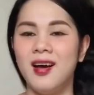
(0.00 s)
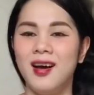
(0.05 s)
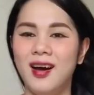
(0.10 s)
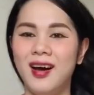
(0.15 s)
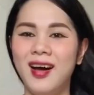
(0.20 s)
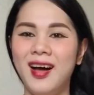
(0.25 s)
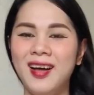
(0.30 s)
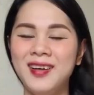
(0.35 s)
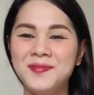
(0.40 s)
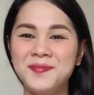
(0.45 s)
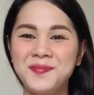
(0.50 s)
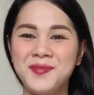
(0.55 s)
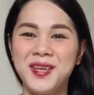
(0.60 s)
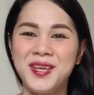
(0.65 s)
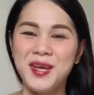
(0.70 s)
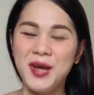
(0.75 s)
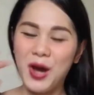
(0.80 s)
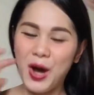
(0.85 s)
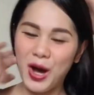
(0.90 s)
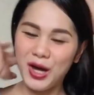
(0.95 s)

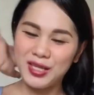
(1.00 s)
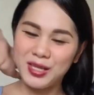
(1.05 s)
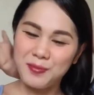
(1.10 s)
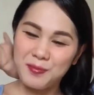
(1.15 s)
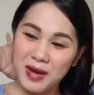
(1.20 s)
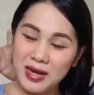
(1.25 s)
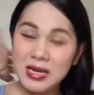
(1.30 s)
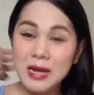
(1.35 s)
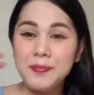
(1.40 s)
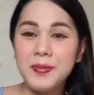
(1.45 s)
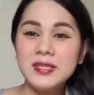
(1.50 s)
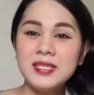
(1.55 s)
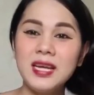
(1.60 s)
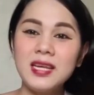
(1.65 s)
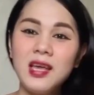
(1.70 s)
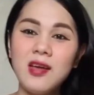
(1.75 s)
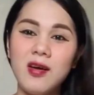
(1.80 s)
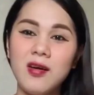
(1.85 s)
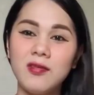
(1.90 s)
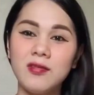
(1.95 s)
Oh, diba?
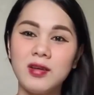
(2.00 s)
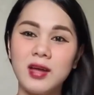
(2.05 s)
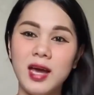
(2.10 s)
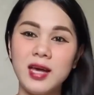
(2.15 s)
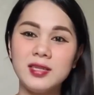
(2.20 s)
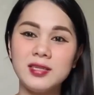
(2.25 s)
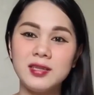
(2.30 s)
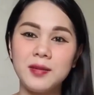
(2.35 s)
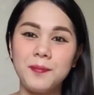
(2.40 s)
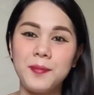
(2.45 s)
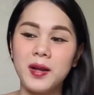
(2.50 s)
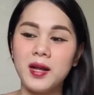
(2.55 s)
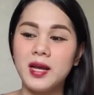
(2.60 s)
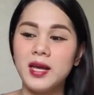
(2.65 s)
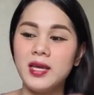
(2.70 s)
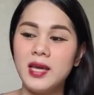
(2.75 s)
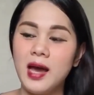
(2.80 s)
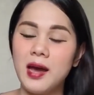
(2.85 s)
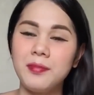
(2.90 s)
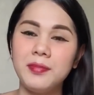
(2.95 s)
Napasaya ako, guys, sa
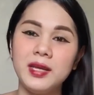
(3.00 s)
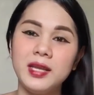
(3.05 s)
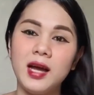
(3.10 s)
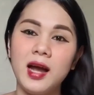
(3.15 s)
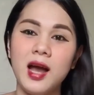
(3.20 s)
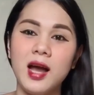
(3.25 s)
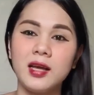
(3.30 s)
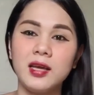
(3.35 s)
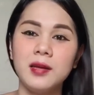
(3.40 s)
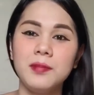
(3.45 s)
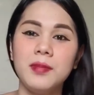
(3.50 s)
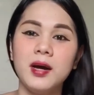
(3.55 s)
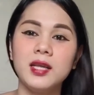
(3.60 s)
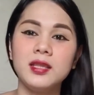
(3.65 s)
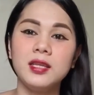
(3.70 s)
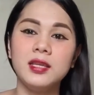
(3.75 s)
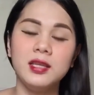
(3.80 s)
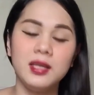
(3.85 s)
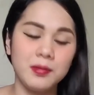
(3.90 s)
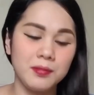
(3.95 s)
pagka-yummy ng aking
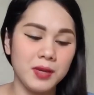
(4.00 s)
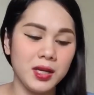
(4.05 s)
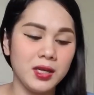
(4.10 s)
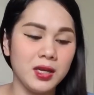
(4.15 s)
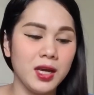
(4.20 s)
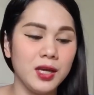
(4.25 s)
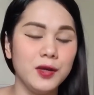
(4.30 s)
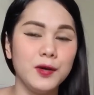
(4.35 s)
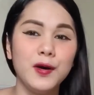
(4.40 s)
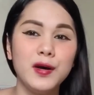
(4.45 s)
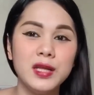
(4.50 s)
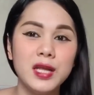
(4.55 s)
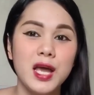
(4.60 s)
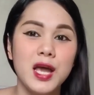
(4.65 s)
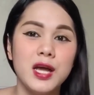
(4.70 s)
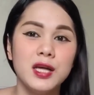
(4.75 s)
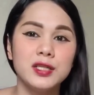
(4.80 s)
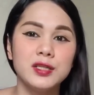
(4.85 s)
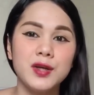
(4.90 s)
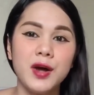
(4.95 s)
mga tinikman ngayon.
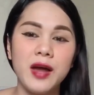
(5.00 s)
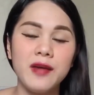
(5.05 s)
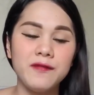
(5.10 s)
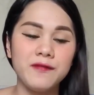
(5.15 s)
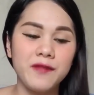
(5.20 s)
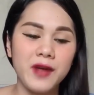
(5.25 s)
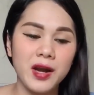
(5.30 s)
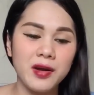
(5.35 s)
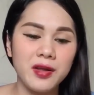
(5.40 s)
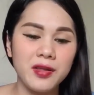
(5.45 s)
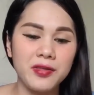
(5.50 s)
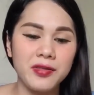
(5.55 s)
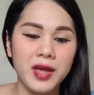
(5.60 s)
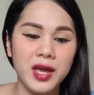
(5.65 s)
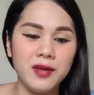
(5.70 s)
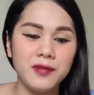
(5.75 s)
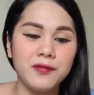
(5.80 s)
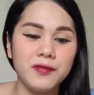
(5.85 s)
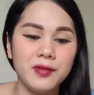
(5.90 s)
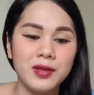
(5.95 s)
So, I'm very
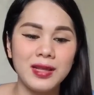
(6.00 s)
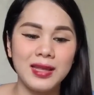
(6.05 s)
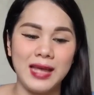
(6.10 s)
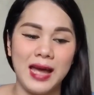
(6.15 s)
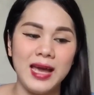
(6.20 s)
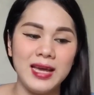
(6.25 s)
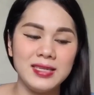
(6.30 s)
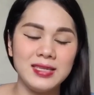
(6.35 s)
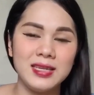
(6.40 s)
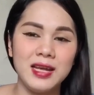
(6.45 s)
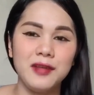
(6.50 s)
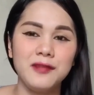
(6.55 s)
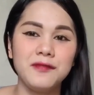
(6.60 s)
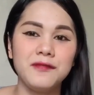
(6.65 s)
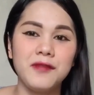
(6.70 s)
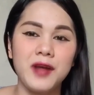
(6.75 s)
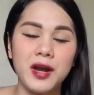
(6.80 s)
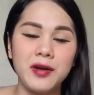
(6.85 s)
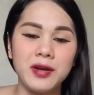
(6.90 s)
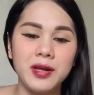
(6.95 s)
thankful, guys,
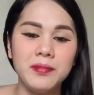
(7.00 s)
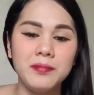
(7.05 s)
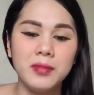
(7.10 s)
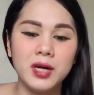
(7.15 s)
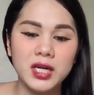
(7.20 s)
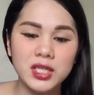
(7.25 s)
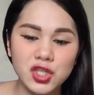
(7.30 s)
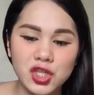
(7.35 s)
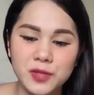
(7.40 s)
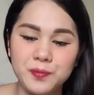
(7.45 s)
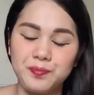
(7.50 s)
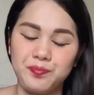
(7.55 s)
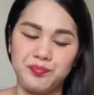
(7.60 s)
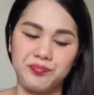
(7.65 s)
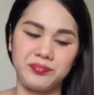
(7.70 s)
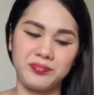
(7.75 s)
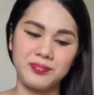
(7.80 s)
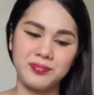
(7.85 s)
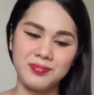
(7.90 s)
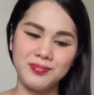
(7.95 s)
and very much
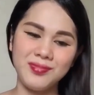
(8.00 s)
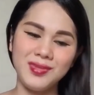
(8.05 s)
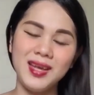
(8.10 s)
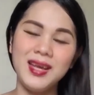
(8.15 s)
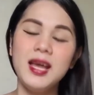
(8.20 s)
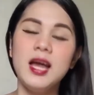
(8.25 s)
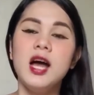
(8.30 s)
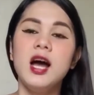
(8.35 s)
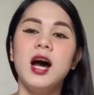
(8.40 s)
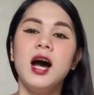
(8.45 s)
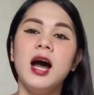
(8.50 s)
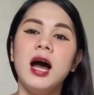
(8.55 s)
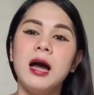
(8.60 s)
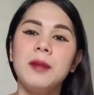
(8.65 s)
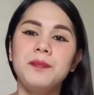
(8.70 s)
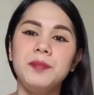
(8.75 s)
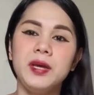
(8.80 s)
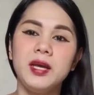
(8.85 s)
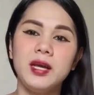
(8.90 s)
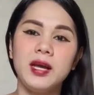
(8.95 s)

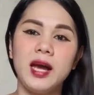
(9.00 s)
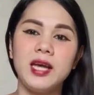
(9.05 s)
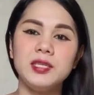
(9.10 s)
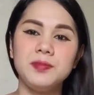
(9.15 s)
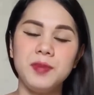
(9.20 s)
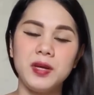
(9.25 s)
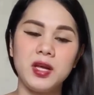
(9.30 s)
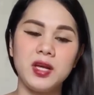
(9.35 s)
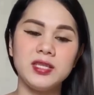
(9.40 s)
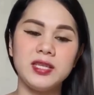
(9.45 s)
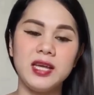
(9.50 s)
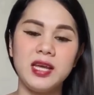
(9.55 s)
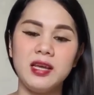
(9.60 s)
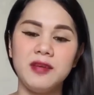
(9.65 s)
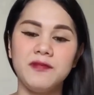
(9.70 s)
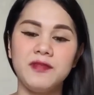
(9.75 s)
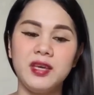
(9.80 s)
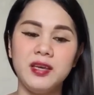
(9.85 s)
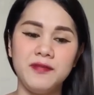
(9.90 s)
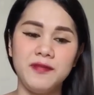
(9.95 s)
happy, guys, because I
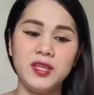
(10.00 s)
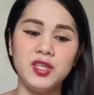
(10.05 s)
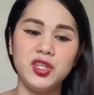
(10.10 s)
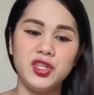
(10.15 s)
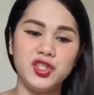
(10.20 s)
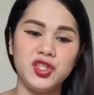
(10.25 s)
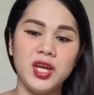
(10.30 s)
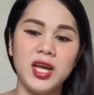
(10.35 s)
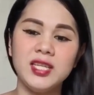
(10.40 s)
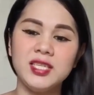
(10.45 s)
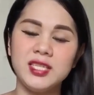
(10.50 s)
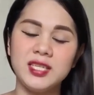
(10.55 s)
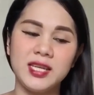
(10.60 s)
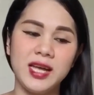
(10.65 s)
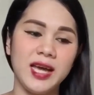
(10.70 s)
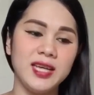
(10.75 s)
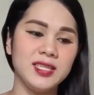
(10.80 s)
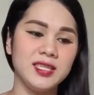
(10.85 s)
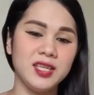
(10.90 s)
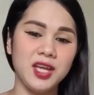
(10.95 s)
have given the chance,
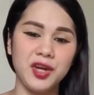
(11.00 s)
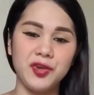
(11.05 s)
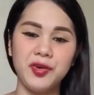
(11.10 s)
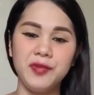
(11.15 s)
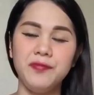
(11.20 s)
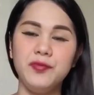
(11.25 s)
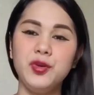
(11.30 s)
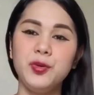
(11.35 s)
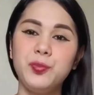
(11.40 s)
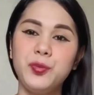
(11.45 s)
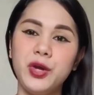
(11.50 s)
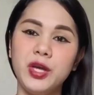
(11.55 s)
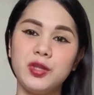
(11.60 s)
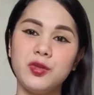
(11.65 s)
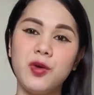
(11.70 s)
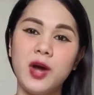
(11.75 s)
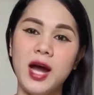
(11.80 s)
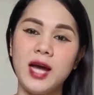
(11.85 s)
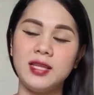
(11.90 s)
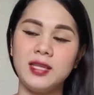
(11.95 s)
guys, na i-review po
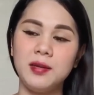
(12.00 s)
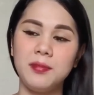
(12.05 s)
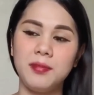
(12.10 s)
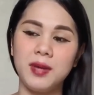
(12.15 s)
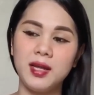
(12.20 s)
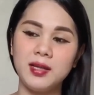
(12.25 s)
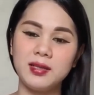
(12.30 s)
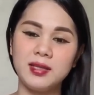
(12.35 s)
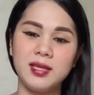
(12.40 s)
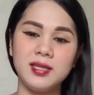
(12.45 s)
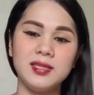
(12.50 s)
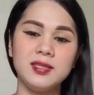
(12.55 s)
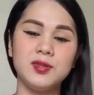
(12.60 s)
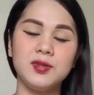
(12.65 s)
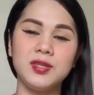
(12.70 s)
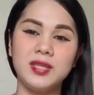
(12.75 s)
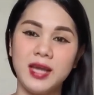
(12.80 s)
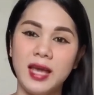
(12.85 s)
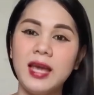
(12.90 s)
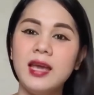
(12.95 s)
itong ating milktea
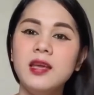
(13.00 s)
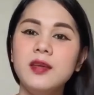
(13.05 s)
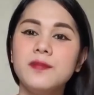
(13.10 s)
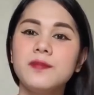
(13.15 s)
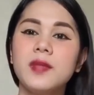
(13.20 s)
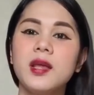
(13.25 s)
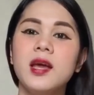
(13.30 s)
today.